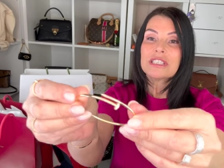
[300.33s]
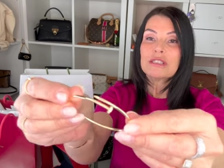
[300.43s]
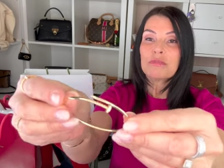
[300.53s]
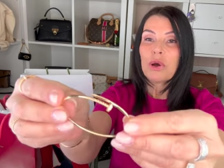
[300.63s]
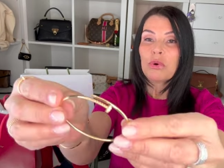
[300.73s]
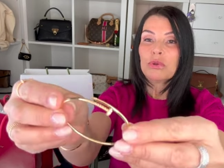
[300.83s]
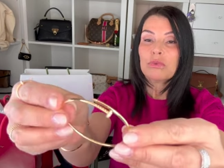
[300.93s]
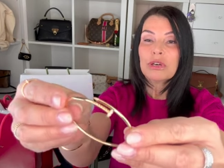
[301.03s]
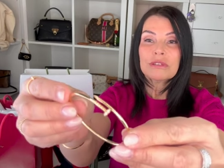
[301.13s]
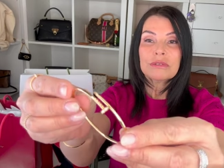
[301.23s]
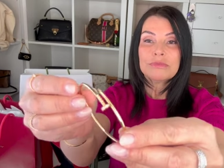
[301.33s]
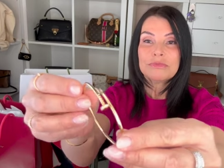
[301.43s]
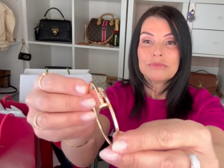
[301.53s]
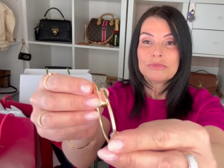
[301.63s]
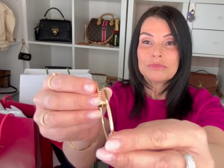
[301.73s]
is my old one.
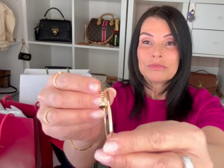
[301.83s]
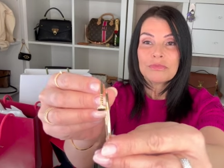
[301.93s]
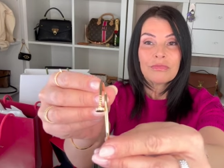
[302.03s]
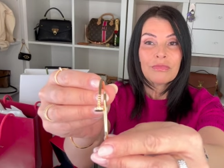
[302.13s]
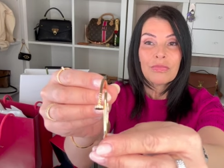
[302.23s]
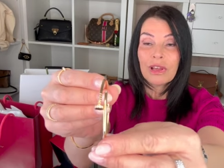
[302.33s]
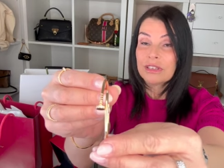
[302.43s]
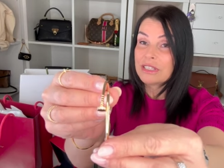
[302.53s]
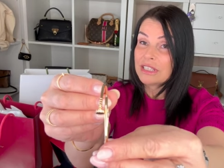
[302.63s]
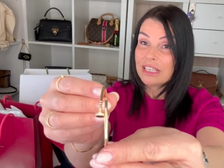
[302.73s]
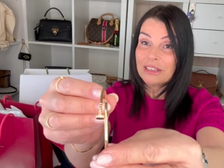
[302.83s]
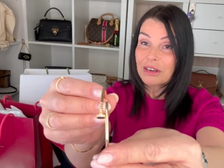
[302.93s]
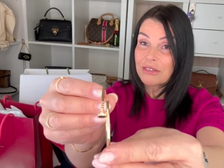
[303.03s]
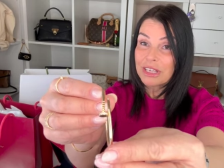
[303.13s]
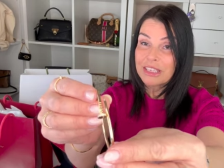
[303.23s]
Still
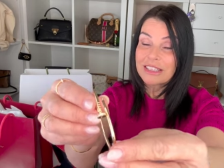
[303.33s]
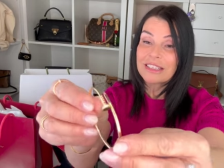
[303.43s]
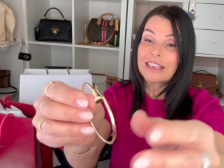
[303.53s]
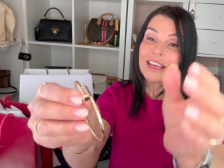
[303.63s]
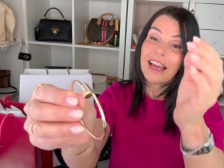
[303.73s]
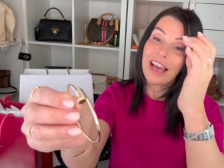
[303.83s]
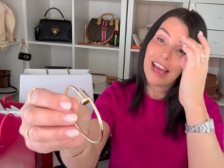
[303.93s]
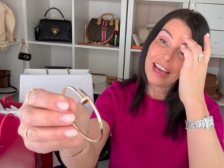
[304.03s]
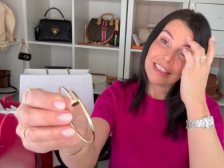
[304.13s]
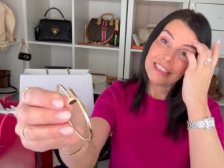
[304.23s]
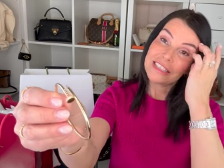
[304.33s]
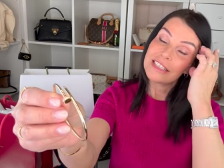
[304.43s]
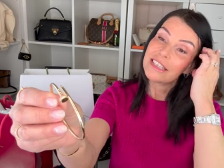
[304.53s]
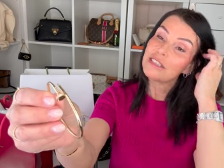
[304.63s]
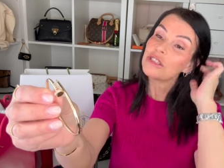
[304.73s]
love it. And it's
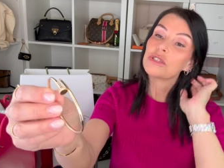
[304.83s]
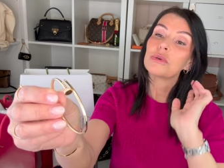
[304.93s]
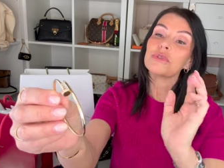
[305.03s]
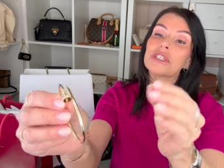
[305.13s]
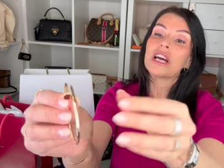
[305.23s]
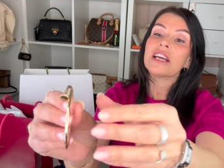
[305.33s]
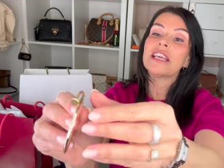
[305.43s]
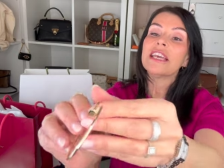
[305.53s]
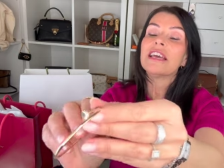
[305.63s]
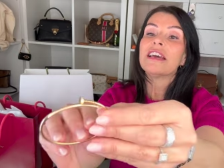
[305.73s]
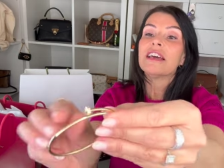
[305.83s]
still so shiny.